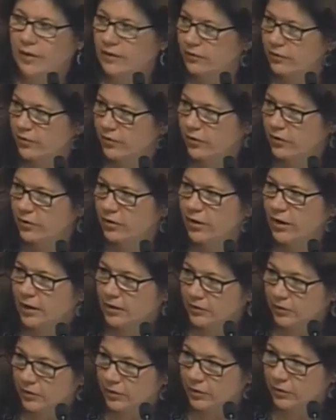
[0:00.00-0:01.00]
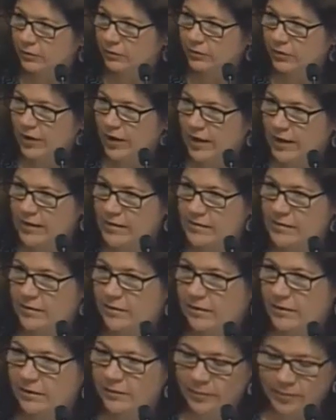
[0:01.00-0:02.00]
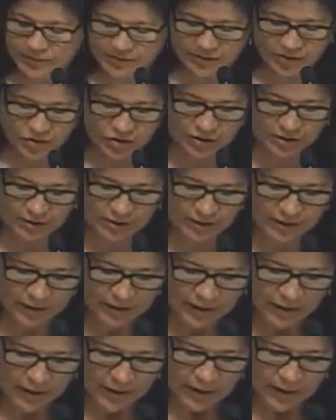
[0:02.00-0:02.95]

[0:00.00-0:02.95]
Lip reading: Dubai Star and used as a position.